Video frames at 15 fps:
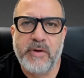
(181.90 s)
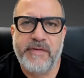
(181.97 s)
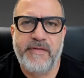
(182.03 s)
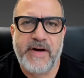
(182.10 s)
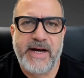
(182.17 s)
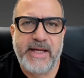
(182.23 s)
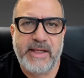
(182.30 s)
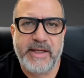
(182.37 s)

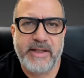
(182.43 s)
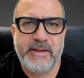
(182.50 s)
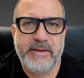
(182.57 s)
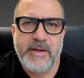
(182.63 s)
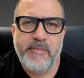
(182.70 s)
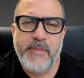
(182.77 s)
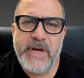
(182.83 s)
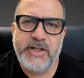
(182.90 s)
filing.
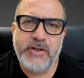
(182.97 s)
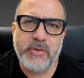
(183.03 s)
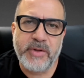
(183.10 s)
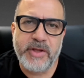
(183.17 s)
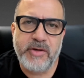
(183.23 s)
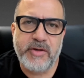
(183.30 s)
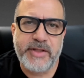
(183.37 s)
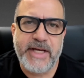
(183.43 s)
Make sure
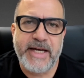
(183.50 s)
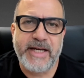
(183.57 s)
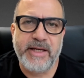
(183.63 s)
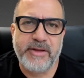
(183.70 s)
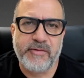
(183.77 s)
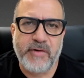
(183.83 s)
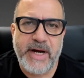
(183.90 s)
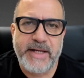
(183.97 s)
that you're taking
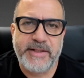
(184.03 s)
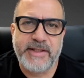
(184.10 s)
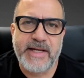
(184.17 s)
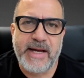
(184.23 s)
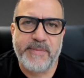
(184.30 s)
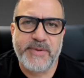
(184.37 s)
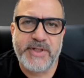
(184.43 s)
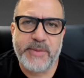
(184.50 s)
the right
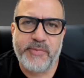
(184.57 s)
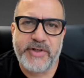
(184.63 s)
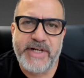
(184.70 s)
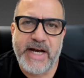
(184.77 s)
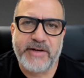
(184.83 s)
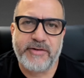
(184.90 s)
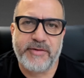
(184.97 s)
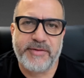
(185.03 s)
steps to
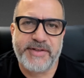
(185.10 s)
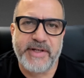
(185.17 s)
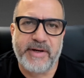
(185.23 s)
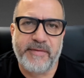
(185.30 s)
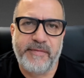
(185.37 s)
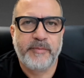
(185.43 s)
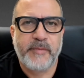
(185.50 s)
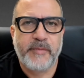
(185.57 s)
protect
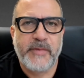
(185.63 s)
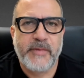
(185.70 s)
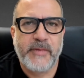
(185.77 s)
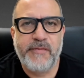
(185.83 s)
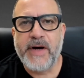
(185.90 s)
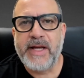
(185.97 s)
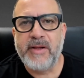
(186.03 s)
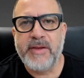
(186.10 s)
yourself. If you
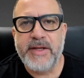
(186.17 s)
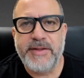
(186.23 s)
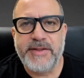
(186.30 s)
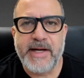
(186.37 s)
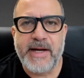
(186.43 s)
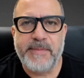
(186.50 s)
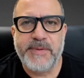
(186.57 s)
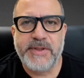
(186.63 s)
follow these
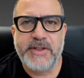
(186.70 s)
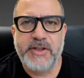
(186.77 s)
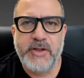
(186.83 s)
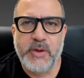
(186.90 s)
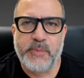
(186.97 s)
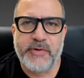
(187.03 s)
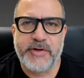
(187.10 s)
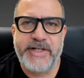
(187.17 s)
steps,
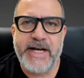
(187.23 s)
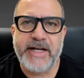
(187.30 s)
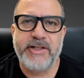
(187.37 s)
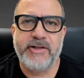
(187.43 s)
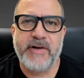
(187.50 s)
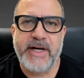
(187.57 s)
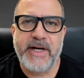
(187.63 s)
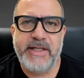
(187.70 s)
you'll protect
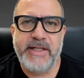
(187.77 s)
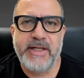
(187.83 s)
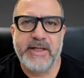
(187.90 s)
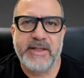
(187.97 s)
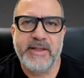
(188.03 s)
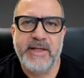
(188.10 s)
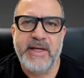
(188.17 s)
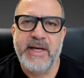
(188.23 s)
your
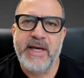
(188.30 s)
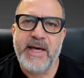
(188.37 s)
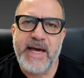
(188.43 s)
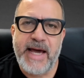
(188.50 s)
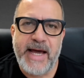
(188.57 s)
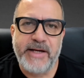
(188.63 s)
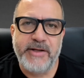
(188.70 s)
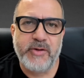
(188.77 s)
idea
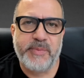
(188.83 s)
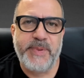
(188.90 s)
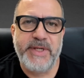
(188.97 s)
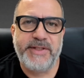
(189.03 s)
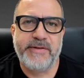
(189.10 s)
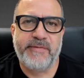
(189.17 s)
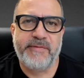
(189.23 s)
and your peace of